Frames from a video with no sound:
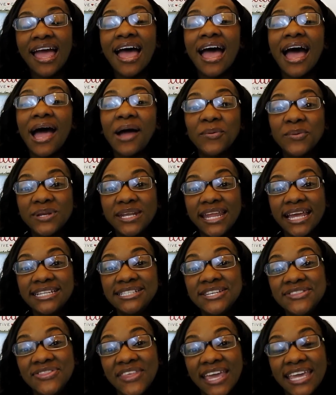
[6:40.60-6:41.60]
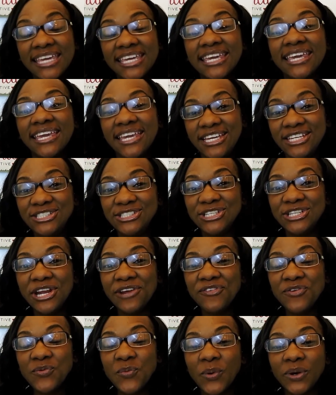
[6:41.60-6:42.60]
I would like to thank each and
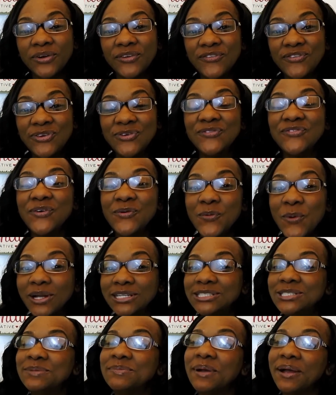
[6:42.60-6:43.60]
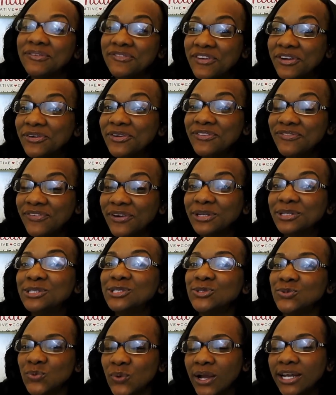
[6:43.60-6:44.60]
every one of you for watching my very
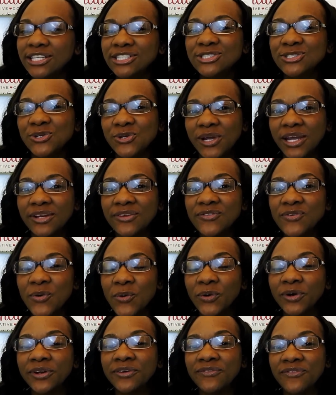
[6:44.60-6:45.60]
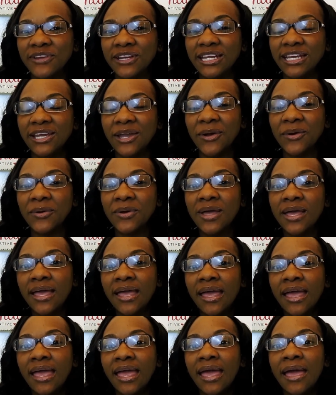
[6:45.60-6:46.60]
first Rhonda's Creative Corner video.
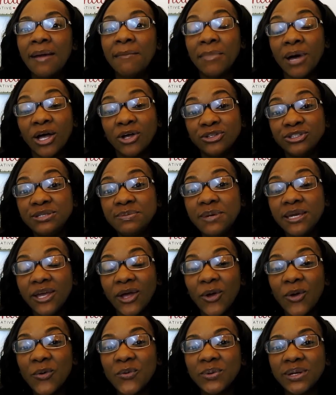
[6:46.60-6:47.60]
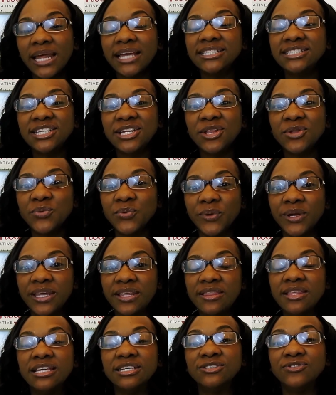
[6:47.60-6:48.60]
My ultimate goal when I sell a wreath
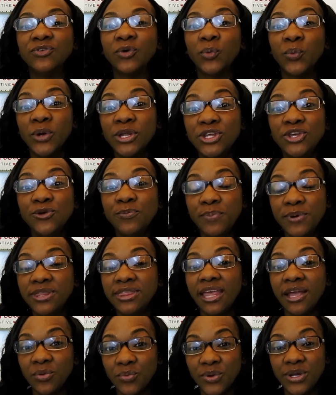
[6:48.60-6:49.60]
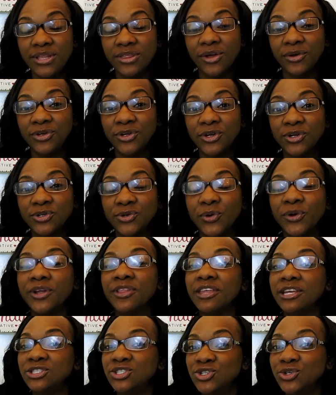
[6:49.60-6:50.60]
is for when you put that wreath on your door
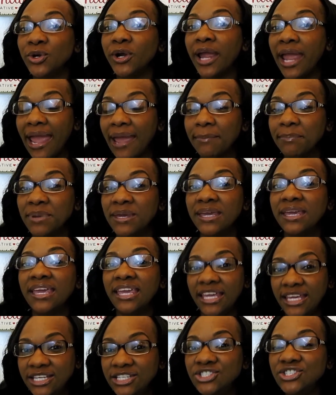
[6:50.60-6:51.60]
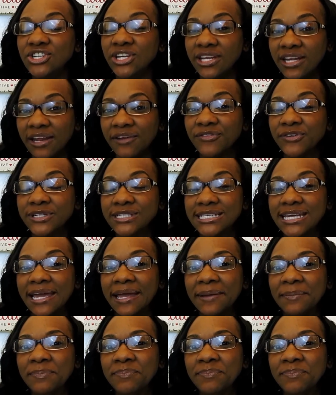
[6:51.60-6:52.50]
that you are happy each and every time.